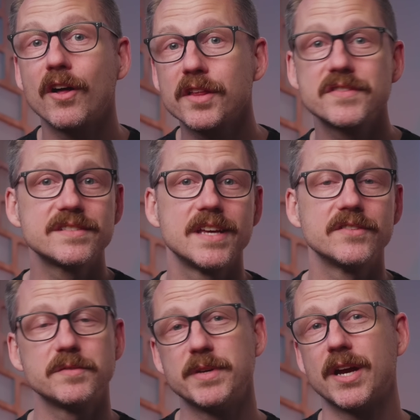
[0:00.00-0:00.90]
all of this
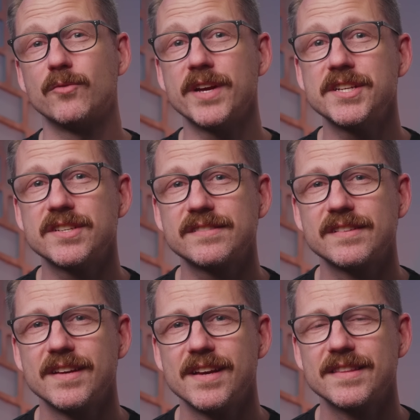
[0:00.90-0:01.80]
sounds a bit outrageous,
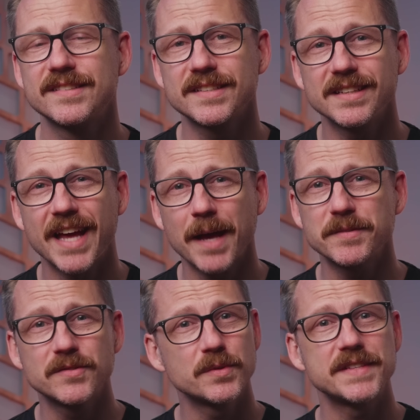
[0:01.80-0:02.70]
this
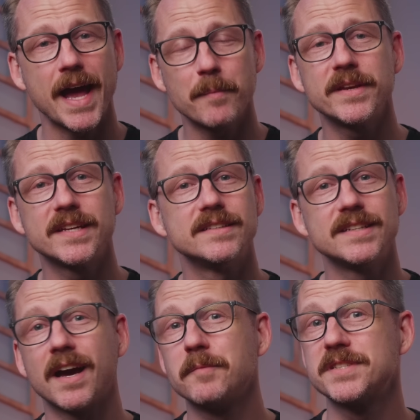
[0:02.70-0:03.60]
collapse is what's happening in
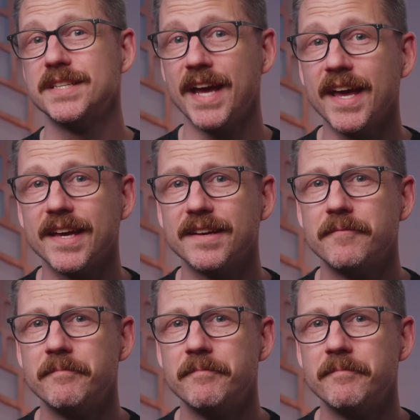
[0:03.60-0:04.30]
Neom today.